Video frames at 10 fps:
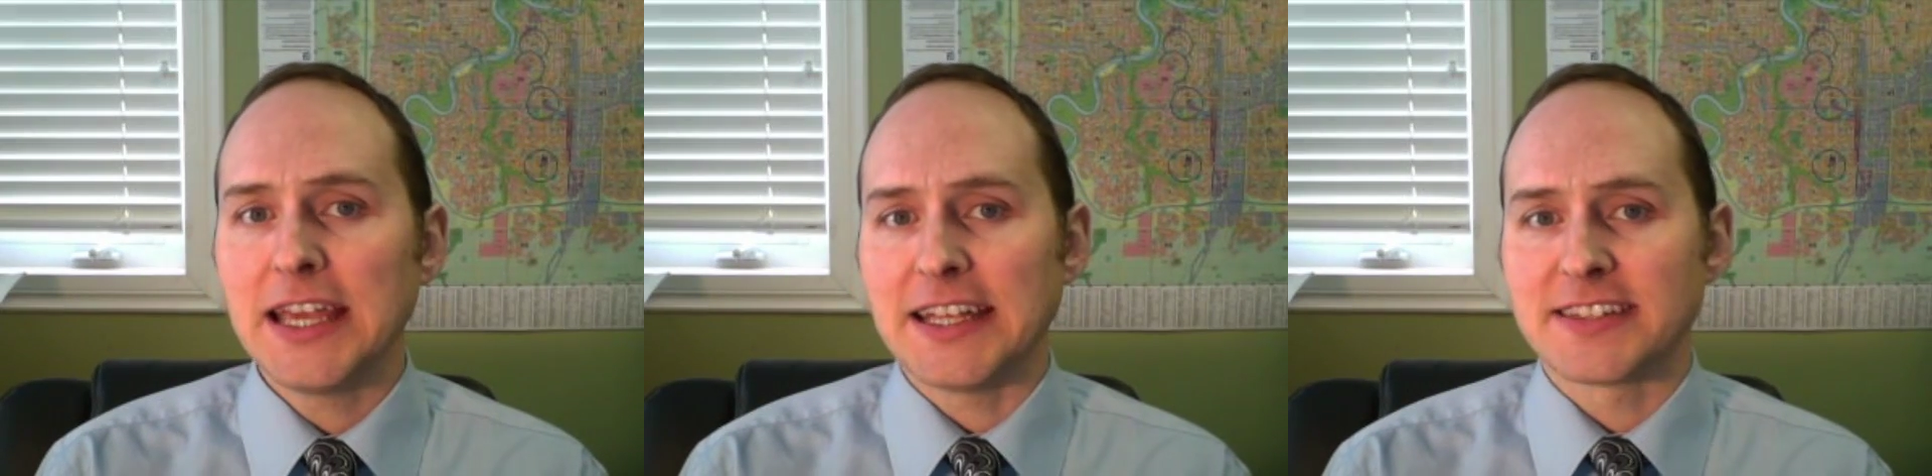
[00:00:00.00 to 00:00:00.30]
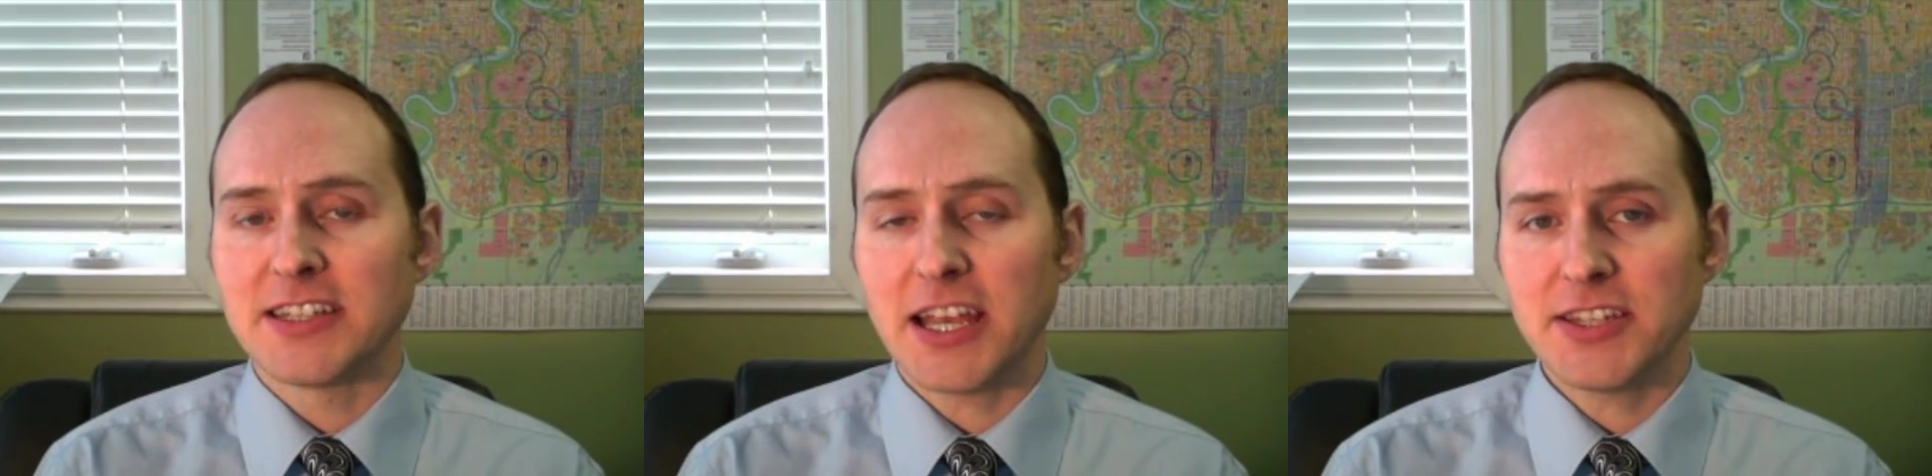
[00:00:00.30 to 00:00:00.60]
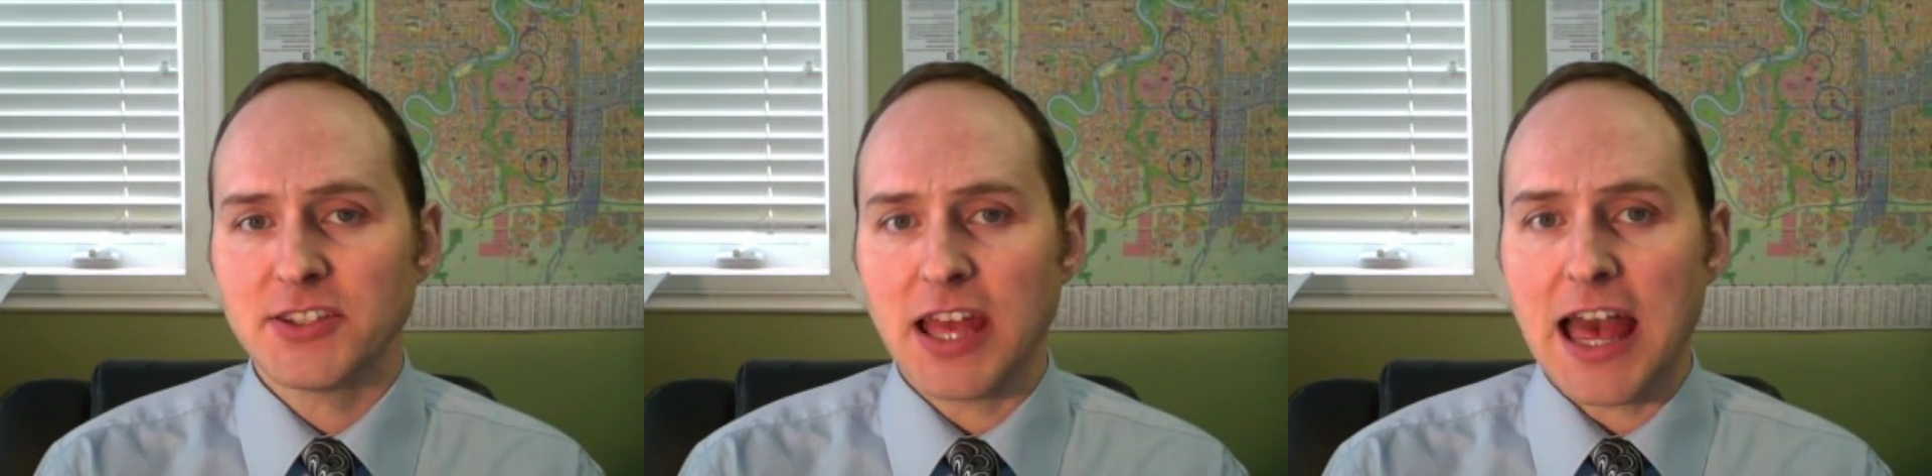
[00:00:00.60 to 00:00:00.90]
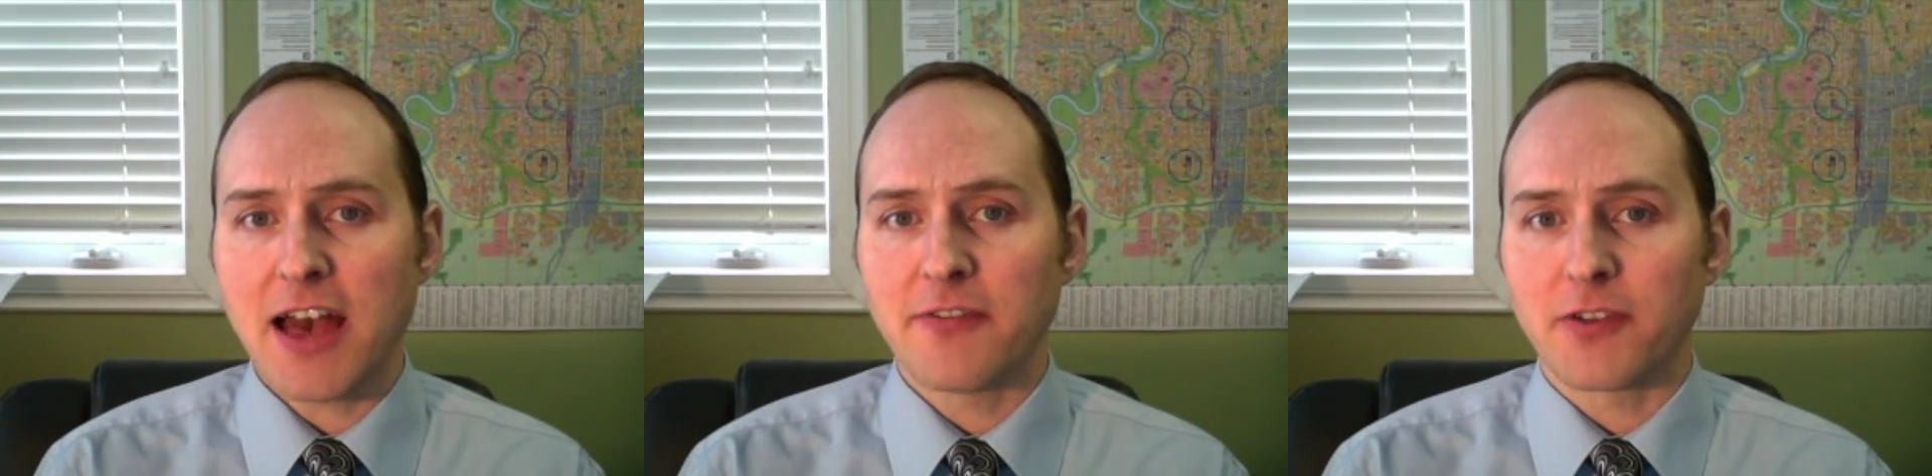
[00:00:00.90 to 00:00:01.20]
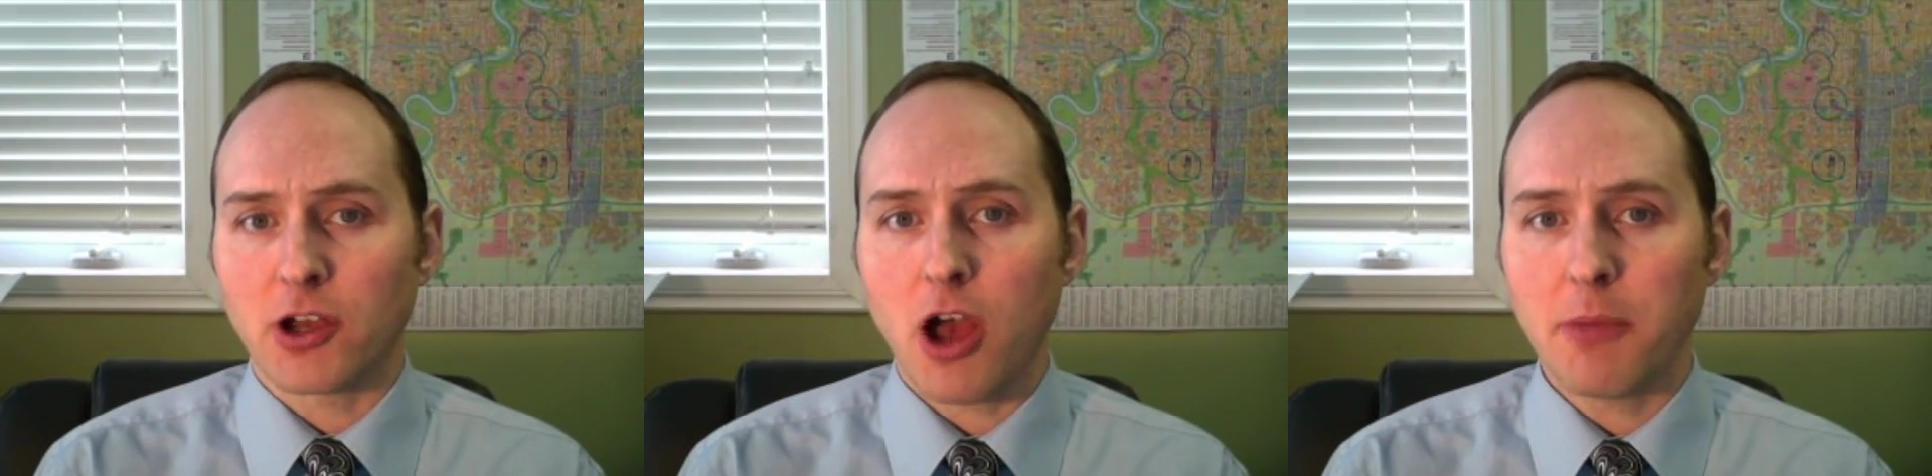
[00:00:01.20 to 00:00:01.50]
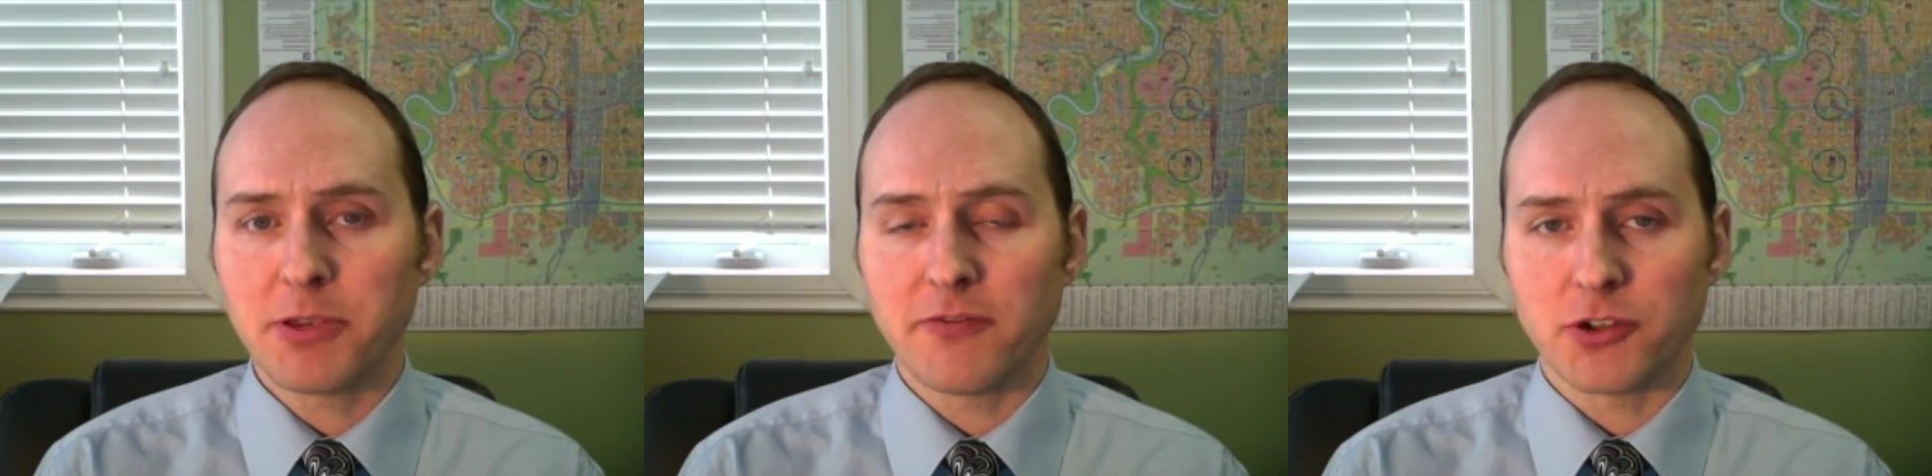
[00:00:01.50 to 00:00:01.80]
it's nice to have a copy of